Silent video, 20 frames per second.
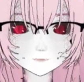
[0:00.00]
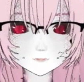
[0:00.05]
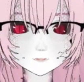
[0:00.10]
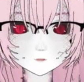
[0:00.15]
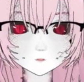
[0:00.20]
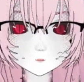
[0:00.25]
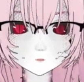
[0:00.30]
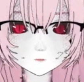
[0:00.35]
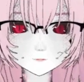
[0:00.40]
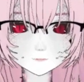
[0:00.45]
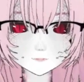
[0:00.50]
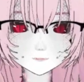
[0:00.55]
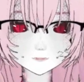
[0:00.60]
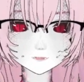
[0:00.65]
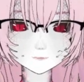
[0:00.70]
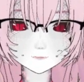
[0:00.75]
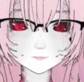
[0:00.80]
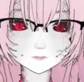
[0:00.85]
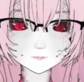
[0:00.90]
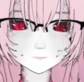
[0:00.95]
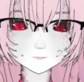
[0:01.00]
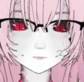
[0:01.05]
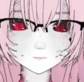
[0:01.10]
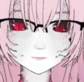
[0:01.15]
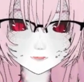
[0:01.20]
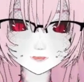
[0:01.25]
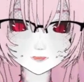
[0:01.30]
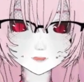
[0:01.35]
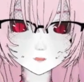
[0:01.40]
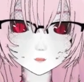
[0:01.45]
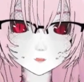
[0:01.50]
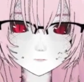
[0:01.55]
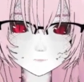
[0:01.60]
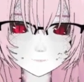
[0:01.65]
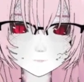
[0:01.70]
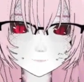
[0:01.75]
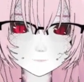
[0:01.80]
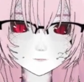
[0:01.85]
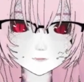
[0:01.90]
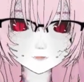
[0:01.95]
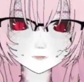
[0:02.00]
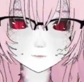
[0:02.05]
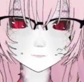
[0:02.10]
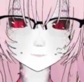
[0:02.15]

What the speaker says: feeling yet,